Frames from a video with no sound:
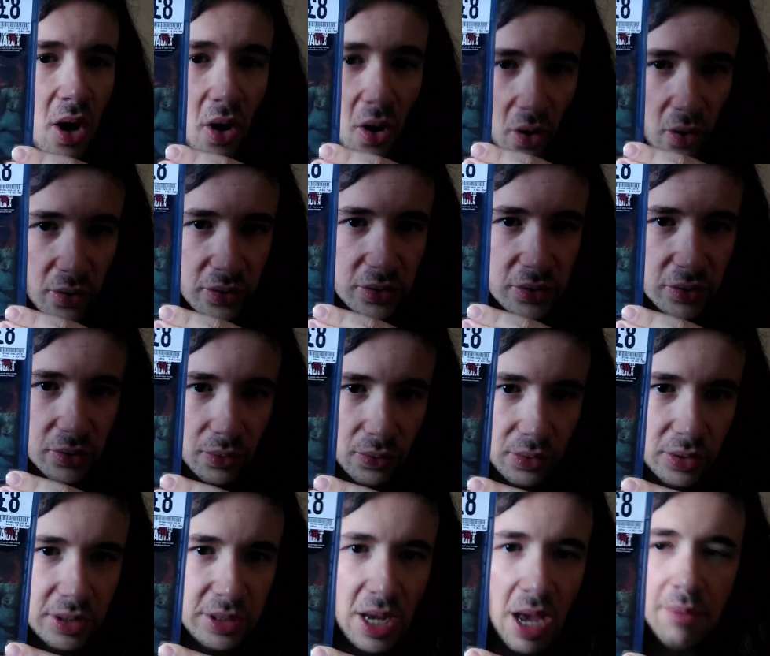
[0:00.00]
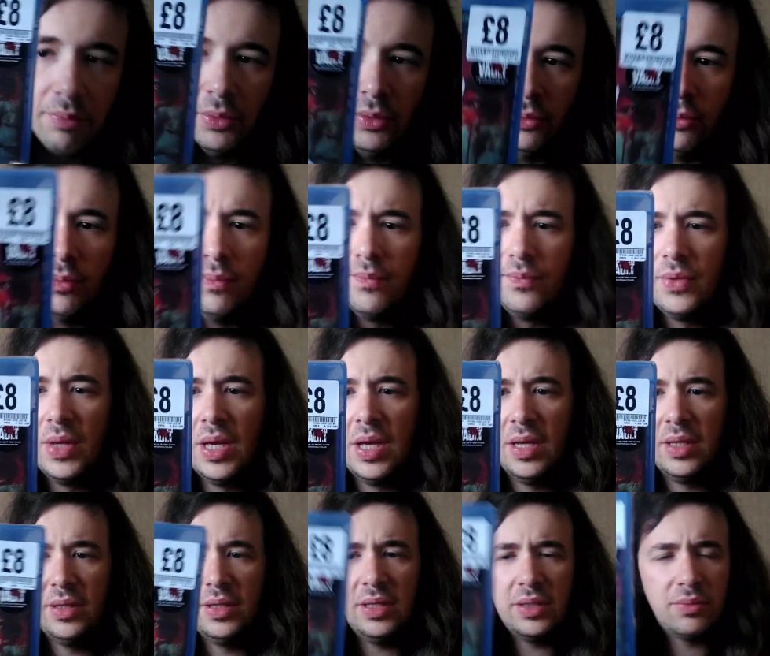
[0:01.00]
I Saw the Devil.
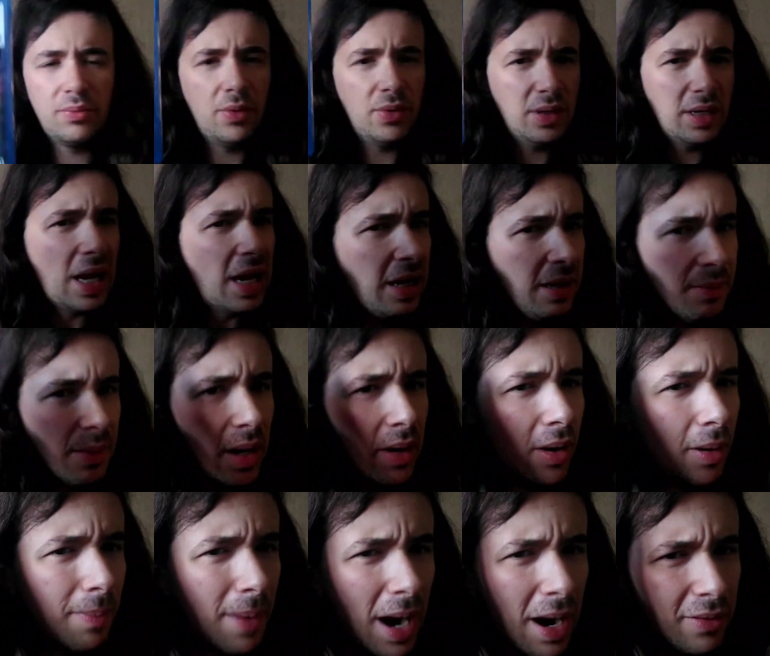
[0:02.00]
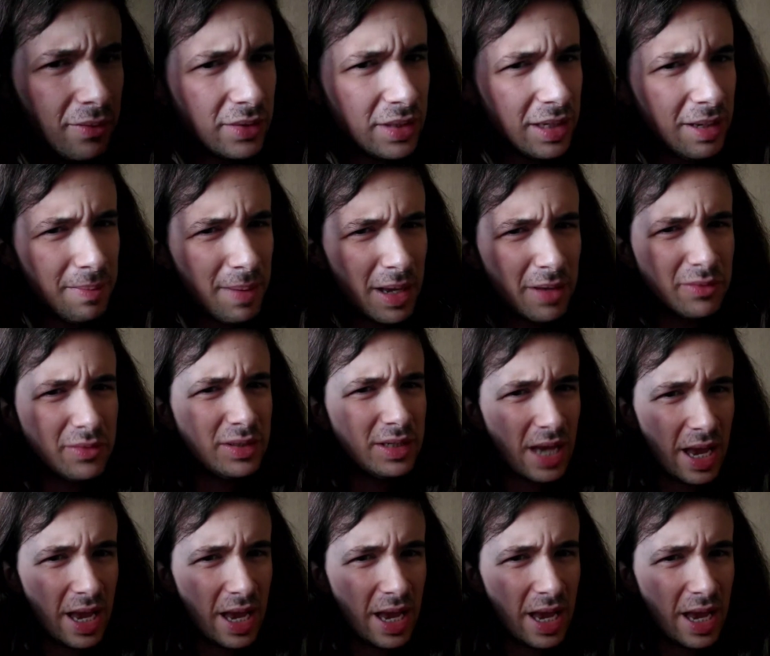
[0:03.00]
This one came out apparently about